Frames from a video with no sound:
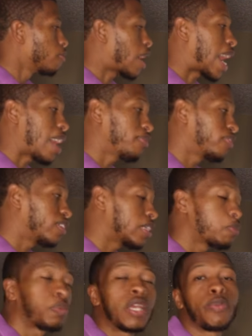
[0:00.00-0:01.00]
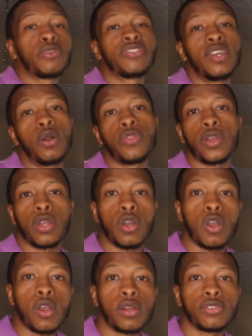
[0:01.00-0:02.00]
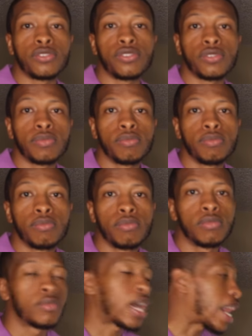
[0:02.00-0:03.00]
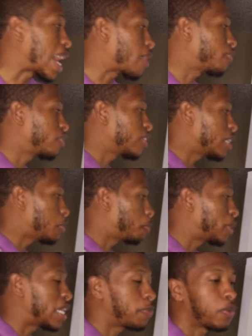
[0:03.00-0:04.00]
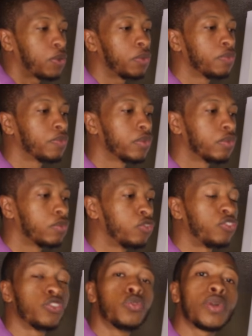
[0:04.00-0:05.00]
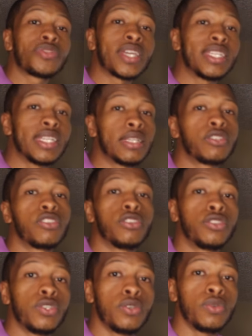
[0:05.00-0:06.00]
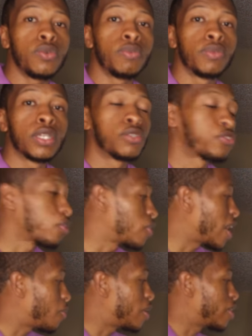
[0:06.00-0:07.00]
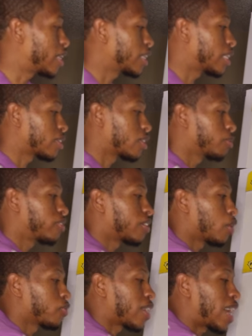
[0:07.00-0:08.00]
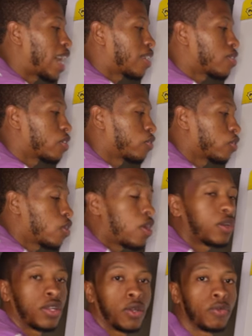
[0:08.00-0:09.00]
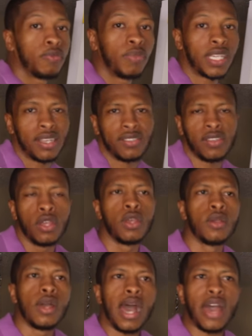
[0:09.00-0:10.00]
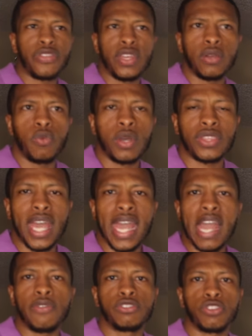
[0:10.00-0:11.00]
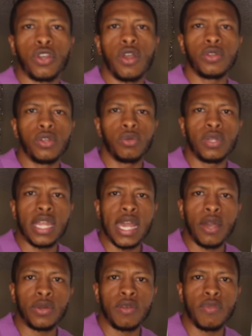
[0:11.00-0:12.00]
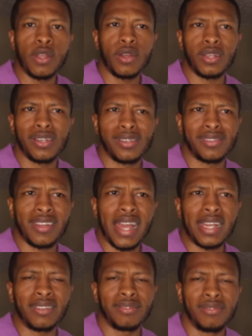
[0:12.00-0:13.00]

I've seen people sell their cars. I've seen people do what they needed to do so that way they could get themselves out of this car note. Because I think the average car note now in America is like